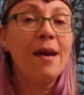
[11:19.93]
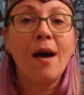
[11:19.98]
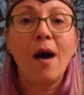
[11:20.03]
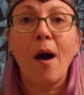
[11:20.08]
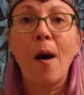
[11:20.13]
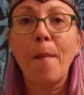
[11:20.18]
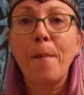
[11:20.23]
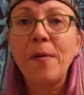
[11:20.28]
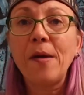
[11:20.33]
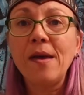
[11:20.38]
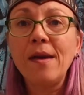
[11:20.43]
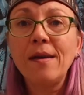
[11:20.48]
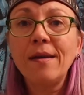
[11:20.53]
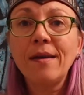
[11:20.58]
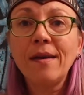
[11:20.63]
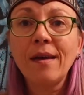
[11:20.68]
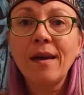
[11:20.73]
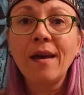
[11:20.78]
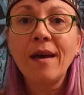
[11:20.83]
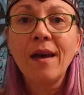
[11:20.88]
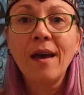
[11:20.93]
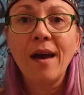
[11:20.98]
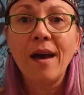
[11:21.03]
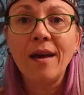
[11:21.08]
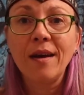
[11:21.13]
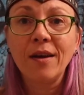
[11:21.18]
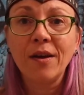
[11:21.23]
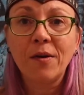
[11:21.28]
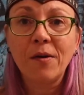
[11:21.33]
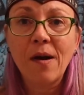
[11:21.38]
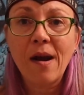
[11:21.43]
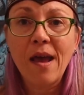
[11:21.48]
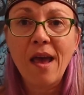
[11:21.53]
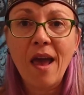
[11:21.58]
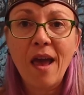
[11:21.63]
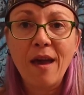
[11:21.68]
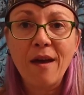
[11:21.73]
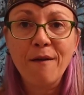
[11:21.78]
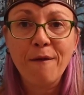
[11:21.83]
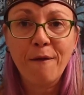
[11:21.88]
a pink and a
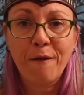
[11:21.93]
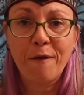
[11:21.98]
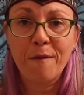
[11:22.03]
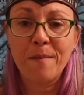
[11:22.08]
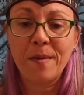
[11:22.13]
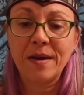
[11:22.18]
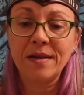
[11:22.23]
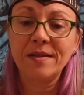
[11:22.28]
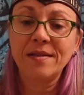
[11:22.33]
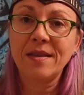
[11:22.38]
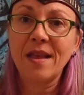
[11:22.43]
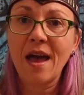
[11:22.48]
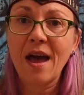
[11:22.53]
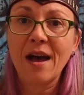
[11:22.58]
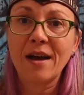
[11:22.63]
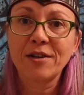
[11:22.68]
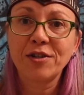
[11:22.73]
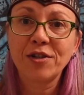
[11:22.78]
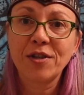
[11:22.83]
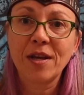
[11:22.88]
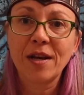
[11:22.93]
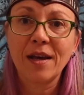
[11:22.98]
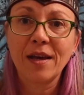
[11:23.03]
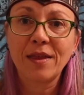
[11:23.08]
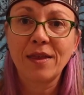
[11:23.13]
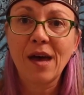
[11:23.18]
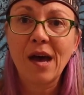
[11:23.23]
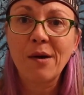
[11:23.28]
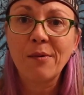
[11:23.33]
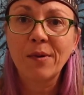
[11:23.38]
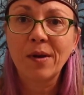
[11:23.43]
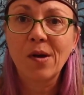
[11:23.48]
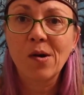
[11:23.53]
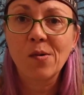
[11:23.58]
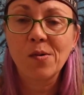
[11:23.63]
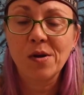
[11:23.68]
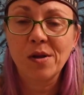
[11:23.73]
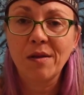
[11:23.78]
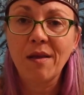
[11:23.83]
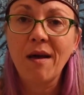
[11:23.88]
gray from my stash that I thought would go
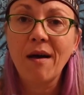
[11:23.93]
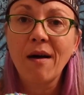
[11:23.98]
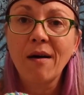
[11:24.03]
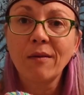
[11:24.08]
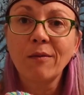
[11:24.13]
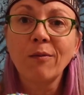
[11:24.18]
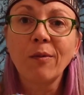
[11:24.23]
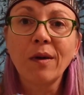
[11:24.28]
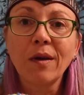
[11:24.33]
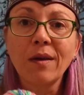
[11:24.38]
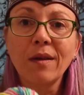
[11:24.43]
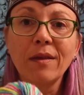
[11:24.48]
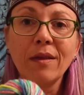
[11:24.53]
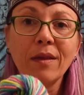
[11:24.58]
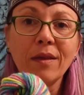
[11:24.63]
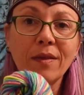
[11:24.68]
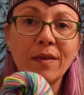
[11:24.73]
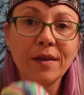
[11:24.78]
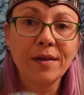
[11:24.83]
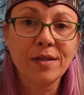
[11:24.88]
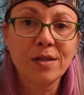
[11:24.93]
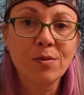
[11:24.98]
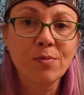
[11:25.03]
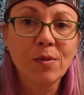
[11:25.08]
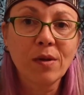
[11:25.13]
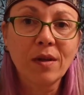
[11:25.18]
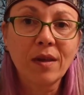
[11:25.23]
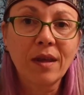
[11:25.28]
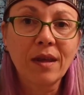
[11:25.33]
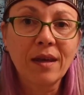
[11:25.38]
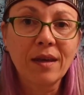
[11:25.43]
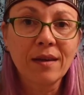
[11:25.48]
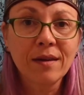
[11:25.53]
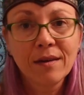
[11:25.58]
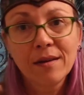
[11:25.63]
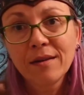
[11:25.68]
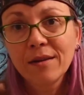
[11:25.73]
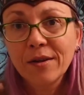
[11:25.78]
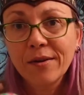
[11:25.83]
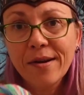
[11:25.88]
along with this really
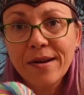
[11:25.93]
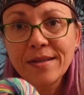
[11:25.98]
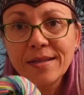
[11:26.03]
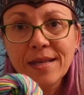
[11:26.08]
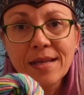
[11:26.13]
crazy